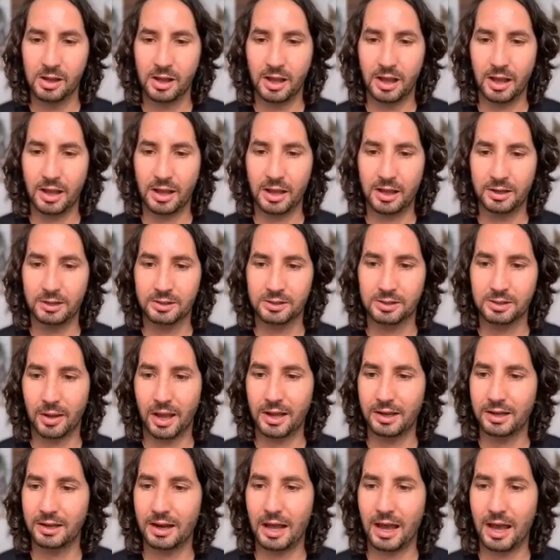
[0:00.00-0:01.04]
And I
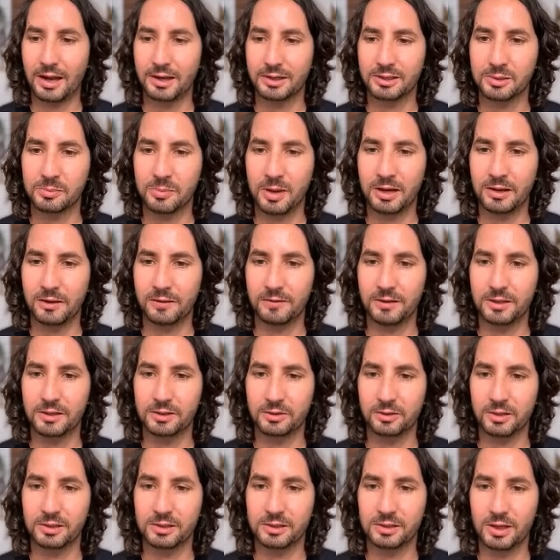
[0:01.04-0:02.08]
can add as many of these
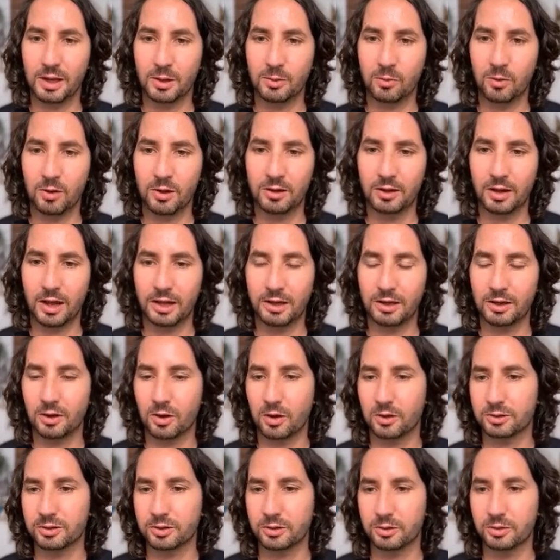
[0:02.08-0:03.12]
links as I want. I can
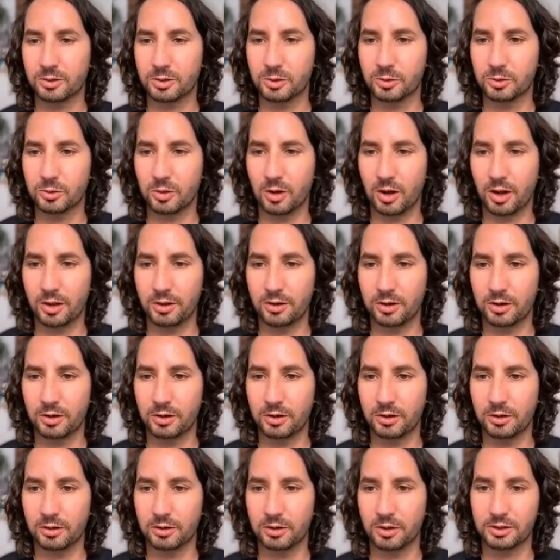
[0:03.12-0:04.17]
also do
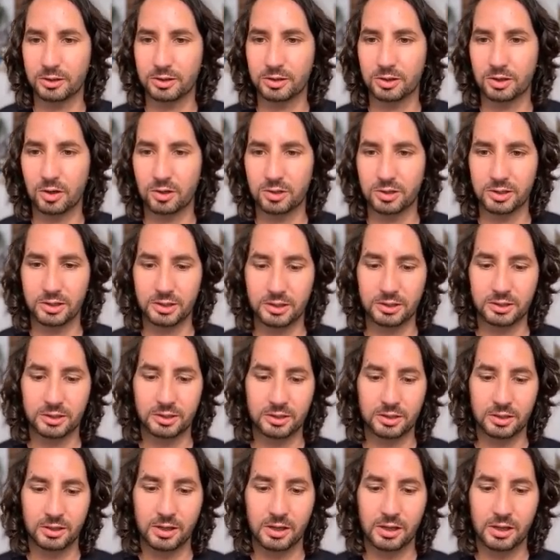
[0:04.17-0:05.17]
other searches.